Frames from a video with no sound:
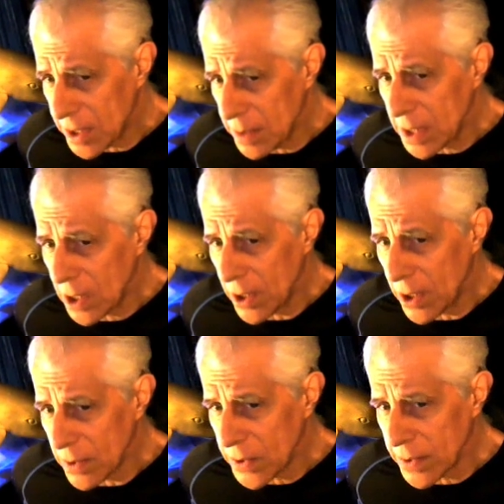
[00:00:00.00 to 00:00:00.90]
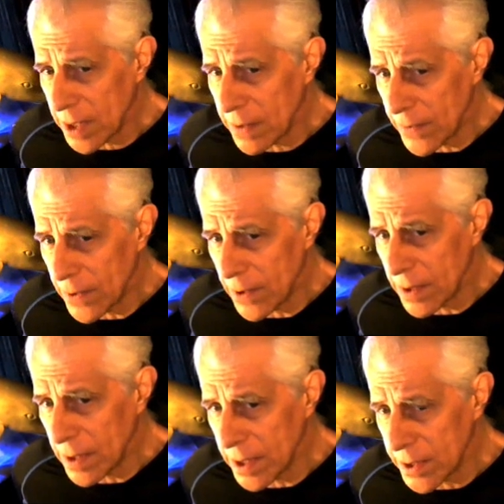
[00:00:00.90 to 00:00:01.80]
that Jimmy Carter was running
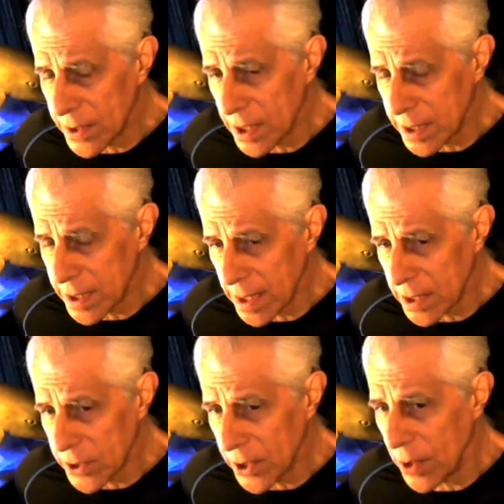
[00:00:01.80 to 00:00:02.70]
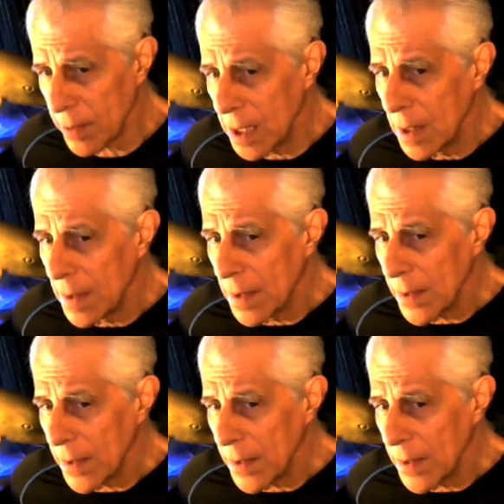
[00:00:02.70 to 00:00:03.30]
for his second term,